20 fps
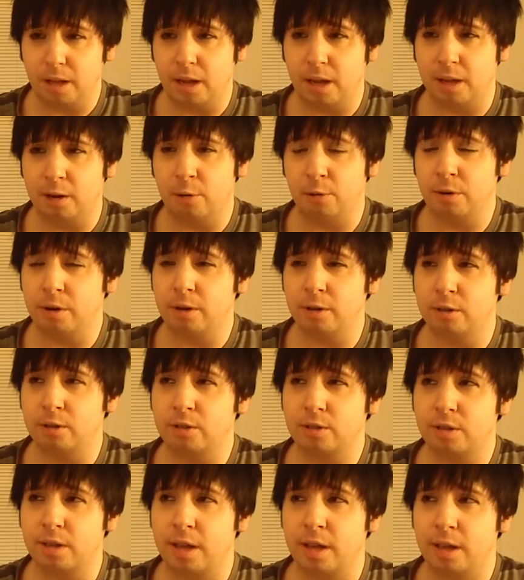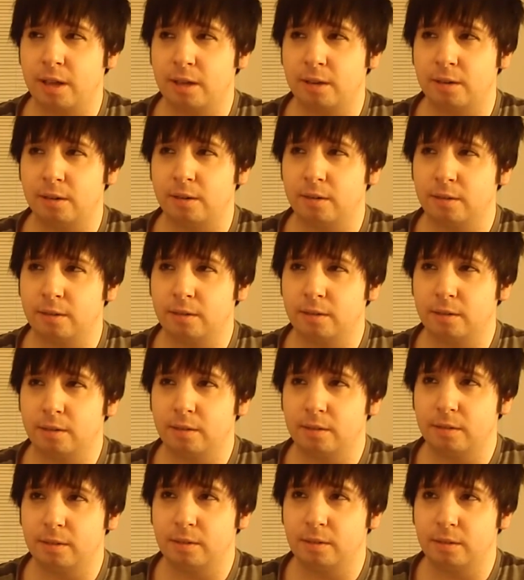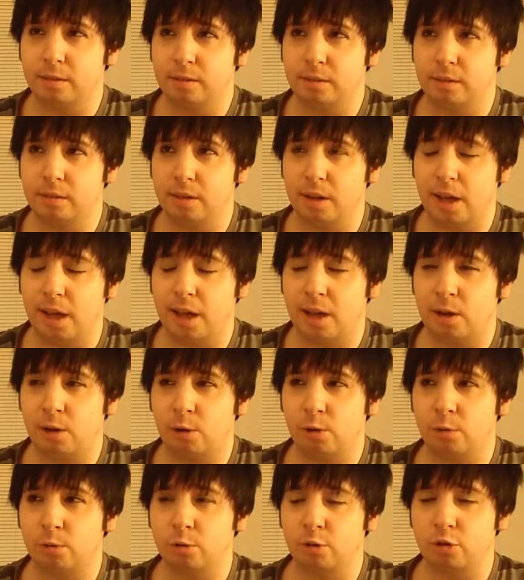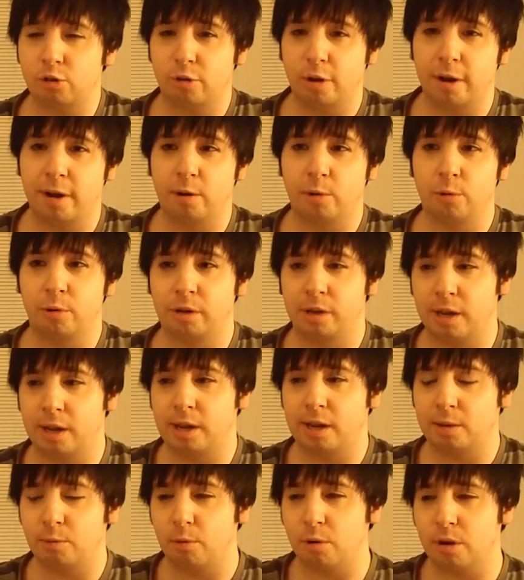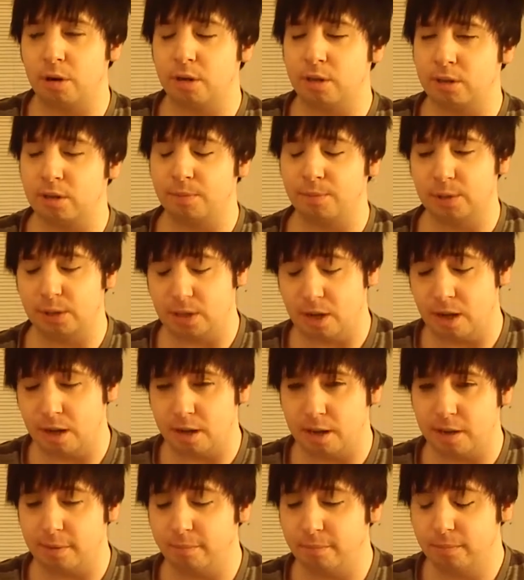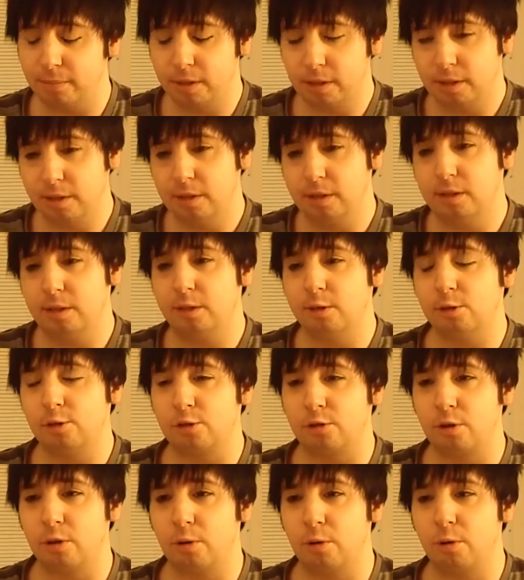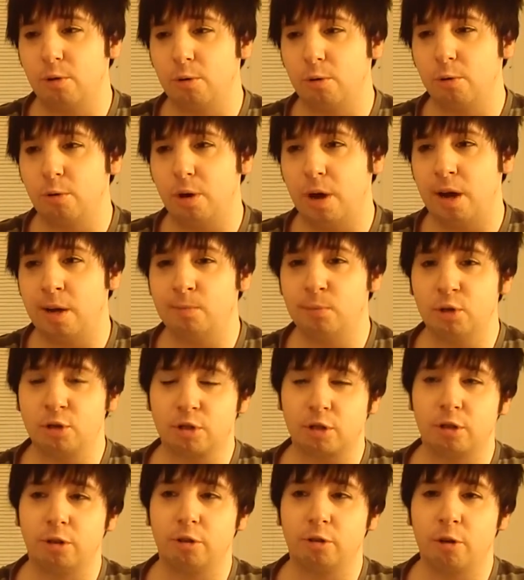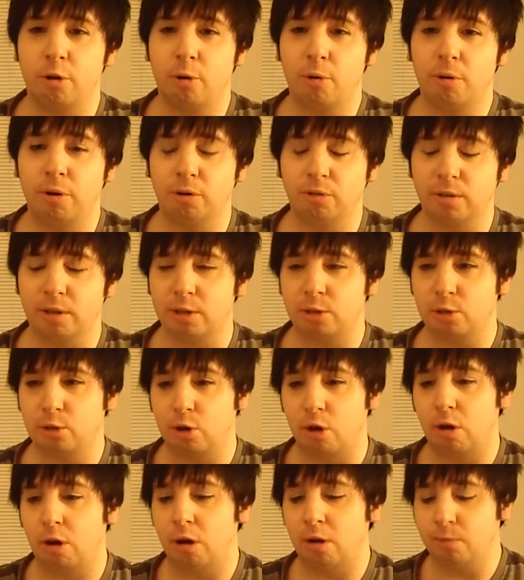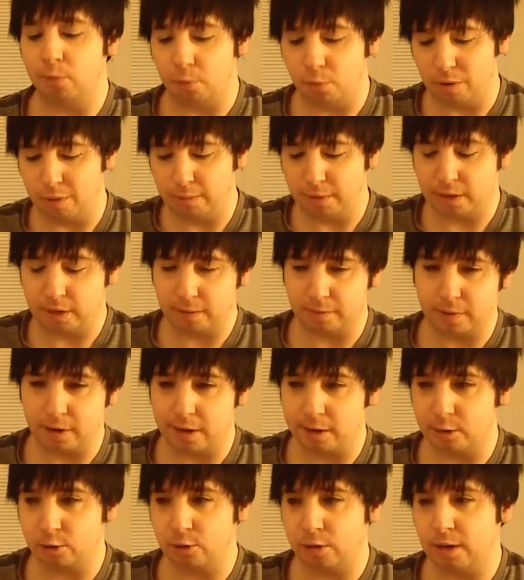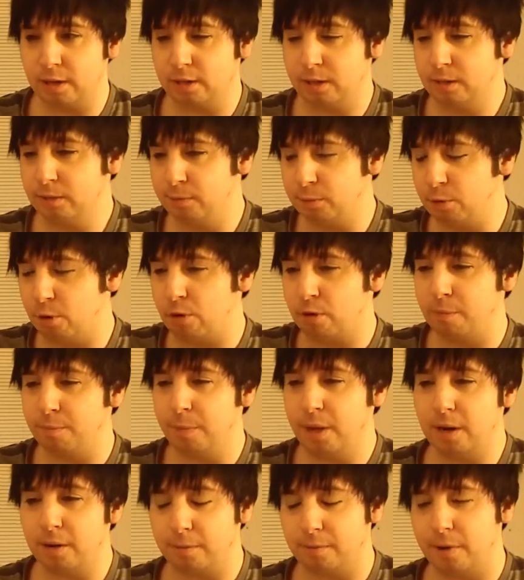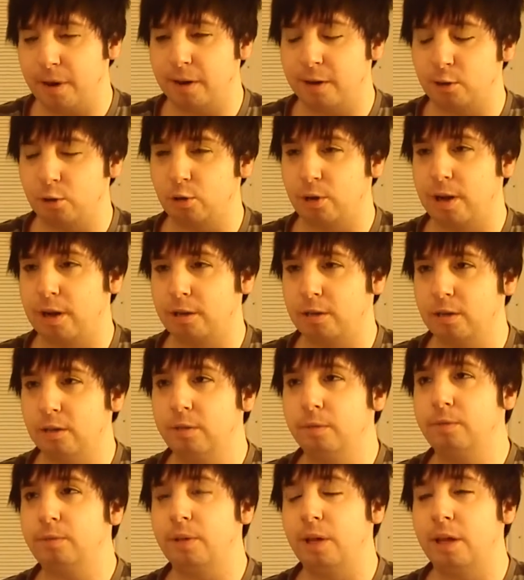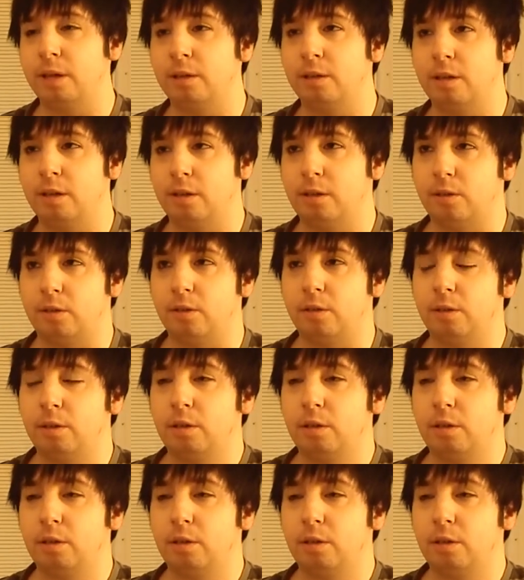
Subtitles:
I don't understand how straight or gay I was at the time, so I'm just going to go and list all the women I find attractive and all the men I find attractive, and then